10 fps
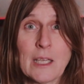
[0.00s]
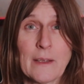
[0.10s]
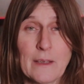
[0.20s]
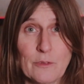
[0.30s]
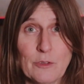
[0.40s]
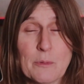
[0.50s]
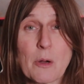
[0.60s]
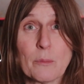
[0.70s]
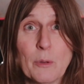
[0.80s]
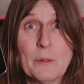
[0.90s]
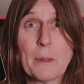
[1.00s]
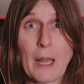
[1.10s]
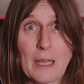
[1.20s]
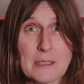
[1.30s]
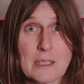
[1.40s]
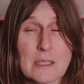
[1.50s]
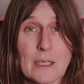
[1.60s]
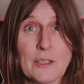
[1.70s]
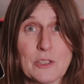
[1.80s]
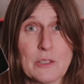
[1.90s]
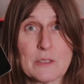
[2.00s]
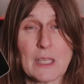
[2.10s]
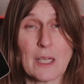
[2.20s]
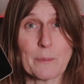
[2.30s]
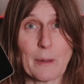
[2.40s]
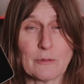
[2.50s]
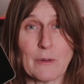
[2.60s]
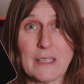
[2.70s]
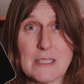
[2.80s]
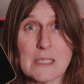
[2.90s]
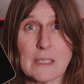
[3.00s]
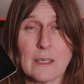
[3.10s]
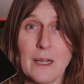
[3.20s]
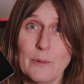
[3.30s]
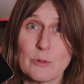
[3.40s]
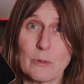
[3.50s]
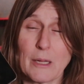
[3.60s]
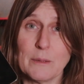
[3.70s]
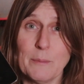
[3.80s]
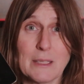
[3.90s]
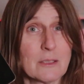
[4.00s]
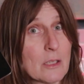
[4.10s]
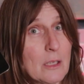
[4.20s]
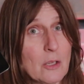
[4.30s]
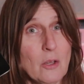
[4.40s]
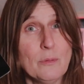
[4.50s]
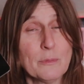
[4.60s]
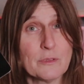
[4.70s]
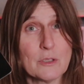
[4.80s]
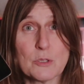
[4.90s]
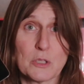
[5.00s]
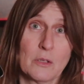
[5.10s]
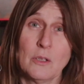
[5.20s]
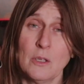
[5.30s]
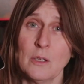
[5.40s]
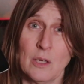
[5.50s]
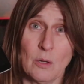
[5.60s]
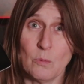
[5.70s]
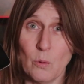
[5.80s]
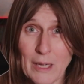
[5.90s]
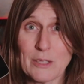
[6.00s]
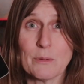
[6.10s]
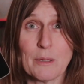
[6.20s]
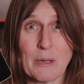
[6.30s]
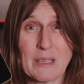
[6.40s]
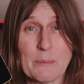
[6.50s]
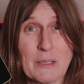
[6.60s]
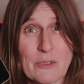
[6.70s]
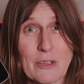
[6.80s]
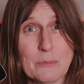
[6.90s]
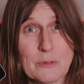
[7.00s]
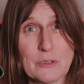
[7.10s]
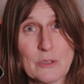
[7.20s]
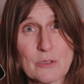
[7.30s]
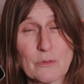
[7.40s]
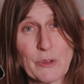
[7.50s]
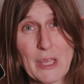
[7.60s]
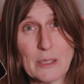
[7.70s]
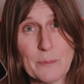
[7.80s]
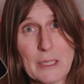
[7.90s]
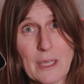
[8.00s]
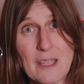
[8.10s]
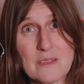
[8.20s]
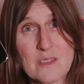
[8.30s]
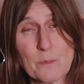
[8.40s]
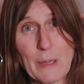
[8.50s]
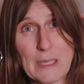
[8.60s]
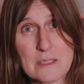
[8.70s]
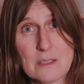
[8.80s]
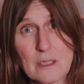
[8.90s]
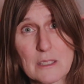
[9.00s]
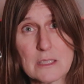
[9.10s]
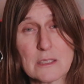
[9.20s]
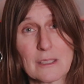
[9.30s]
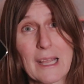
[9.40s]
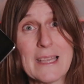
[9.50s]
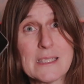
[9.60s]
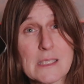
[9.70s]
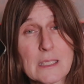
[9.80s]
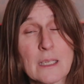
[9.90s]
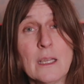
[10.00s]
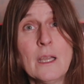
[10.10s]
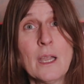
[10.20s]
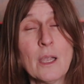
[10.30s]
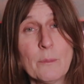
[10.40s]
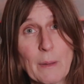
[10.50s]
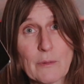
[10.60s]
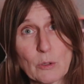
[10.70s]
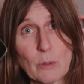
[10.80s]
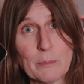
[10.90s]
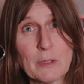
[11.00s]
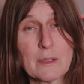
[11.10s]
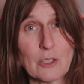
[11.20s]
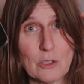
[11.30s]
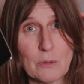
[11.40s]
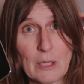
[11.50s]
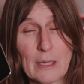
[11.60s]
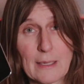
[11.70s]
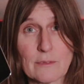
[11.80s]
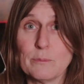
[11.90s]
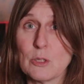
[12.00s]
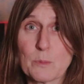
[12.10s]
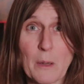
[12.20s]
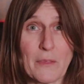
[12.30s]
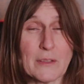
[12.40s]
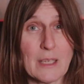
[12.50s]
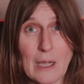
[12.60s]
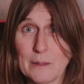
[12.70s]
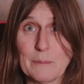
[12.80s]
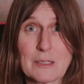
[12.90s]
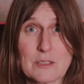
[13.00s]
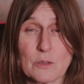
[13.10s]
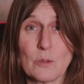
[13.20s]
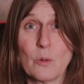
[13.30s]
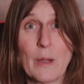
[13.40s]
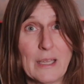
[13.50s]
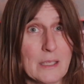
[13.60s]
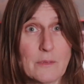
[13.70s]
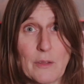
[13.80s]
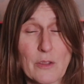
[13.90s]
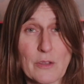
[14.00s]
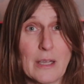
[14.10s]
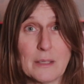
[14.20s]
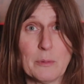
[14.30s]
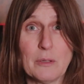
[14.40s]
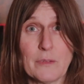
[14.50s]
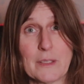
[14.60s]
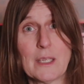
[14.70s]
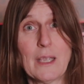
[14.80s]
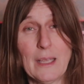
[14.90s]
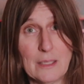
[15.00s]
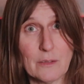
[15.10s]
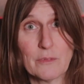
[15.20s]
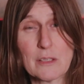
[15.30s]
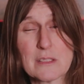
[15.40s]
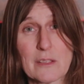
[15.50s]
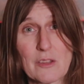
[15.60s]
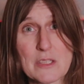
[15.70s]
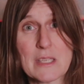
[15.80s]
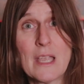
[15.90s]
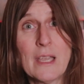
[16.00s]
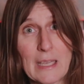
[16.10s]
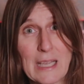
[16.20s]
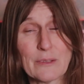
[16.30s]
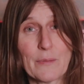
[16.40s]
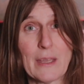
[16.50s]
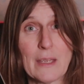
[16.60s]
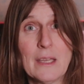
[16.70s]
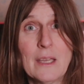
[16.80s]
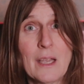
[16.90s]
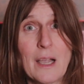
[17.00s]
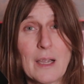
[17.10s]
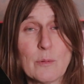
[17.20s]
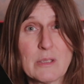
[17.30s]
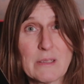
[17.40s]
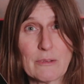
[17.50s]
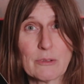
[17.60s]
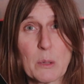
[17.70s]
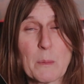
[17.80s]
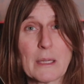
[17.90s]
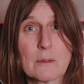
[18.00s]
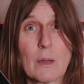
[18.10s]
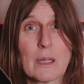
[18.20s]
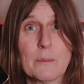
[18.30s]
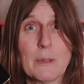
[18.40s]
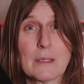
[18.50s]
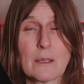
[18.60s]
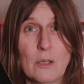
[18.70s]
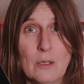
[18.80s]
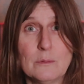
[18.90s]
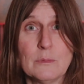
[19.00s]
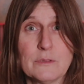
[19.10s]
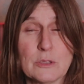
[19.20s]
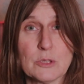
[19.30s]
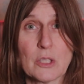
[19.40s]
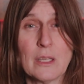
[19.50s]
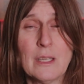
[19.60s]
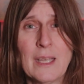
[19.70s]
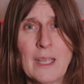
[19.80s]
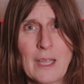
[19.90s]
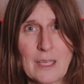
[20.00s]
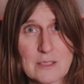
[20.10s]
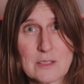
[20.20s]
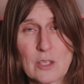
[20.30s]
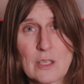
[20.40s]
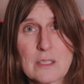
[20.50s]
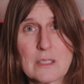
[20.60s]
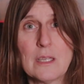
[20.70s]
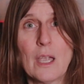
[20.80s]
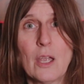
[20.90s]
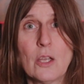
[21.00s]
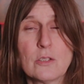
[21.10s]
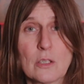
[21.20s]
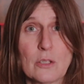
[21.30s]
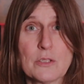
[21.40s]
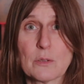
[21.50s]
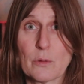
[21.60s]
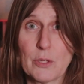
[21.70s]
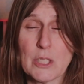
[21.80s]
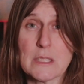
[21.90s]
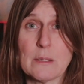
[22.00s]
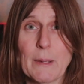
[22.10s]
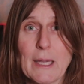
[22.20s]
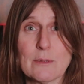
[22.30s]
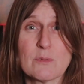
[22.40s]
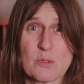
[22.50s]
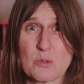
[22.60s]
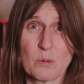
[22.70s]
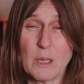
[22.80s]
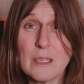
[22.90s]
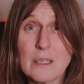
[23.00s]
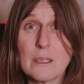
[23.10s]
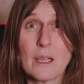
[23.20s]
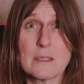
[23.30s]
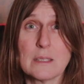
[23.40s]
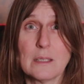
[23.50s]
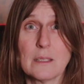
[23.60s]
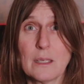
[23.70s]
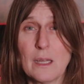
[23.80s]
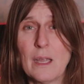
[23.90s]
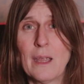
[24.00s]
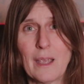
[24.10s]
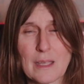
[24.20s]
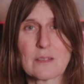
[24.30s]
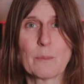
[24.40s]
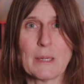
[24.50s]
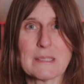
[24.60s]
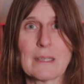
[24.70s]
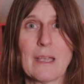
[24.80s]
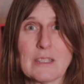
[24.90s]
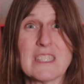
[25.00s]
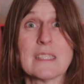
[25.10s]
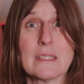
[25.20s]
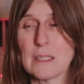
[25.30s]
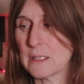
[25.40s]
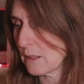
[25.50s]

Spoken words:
if you are a mobile editor and use the iPad for editing, I would recommend Luma Fusion. Why do I recommend Luma Fusion for the iPad? It's the best $30 editing bit of equipment that you can have, much better than KineMaster or any of the other iMovie, any of those others out there. I would definitely recommend Luma Fusion. It's $30 or £30 or $29.99. It's the best editing kit